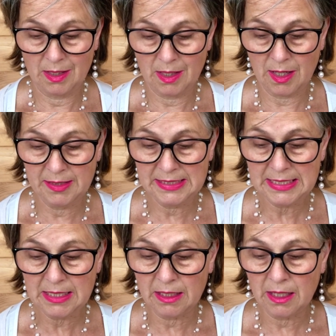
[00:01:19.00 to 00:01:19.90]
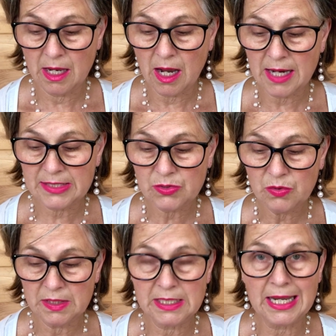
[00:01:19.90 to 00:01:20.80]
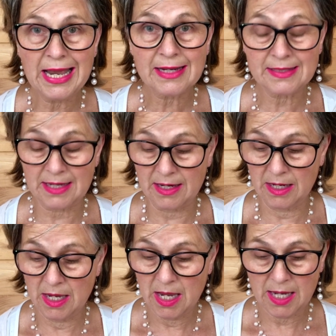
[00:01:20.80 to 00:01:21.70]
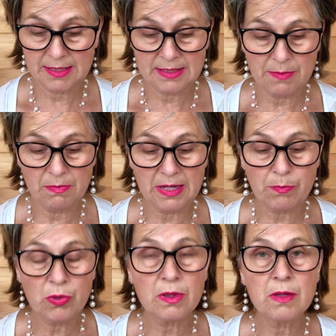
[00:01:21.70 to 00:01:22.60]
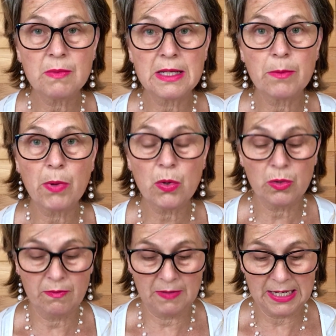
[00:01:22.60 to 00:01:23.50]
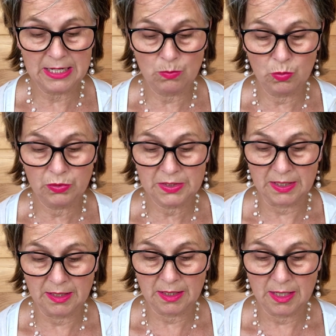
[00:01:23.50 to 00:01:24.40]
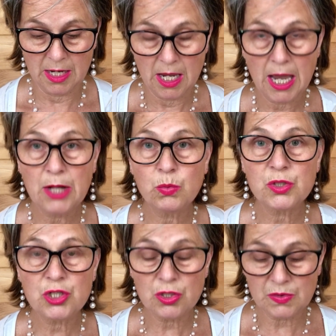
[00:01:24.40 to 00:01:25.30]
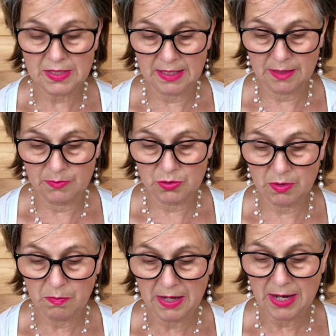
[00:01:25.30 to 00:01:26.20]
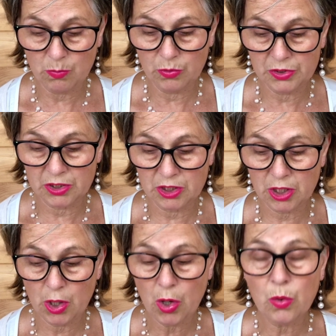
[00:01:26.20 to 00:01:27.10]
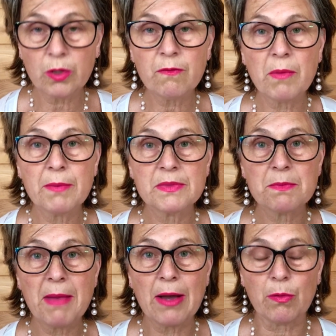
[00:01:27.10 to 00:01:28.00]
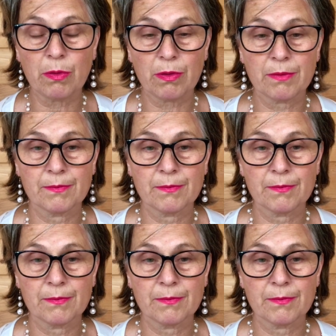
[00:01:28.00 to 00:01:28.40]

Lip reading: until I saw that Alexia had simply put them in a bowl of clean water and was using them to apply water to the whole of Mum's mouth.